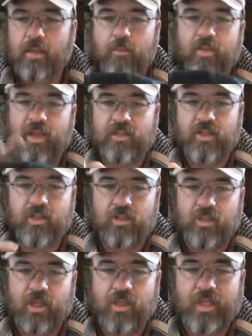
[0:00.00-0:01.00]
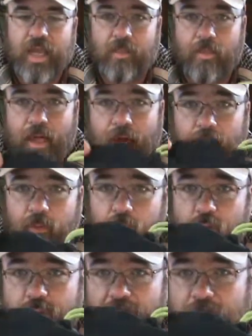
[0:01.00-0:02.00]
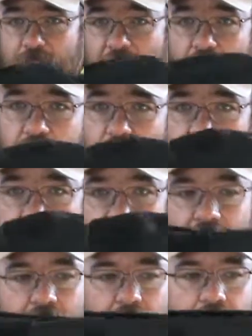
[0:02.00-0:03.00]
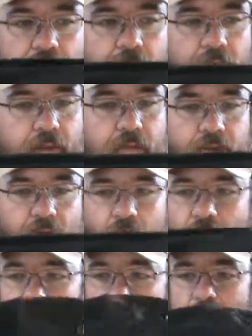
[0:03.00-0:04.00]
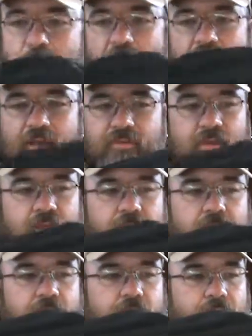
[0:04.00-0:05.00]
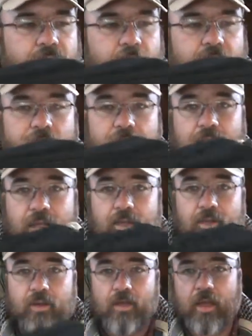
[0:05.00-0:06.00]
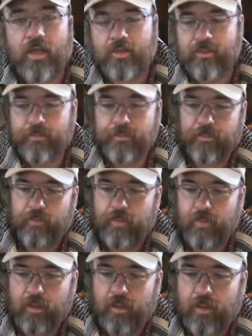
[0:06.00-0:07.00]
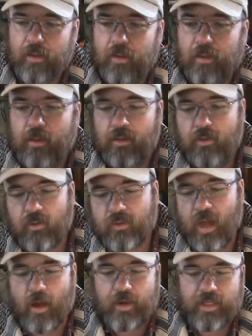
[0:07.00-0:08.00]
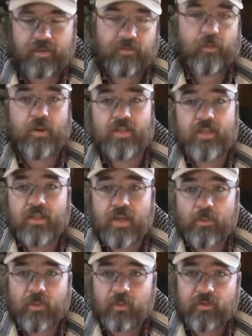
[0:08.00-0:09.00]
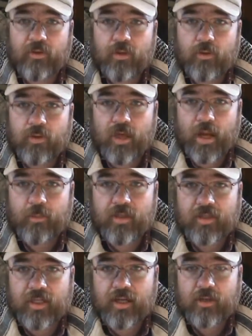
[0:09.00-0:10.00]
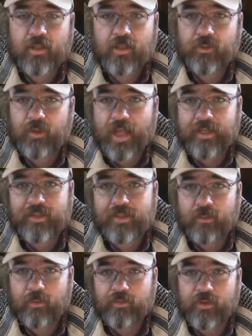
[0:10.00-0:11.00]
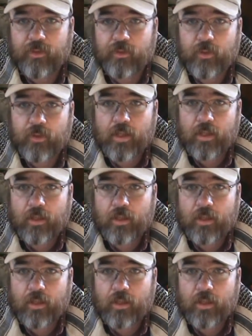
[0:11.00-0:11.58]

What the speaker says: Because there's a lot of room in this pouch right here. So I might have to look into doing something like that and show you guys. So as always, if you want to see something reviewed, you got a piece of gear that you'd like to see reviewed,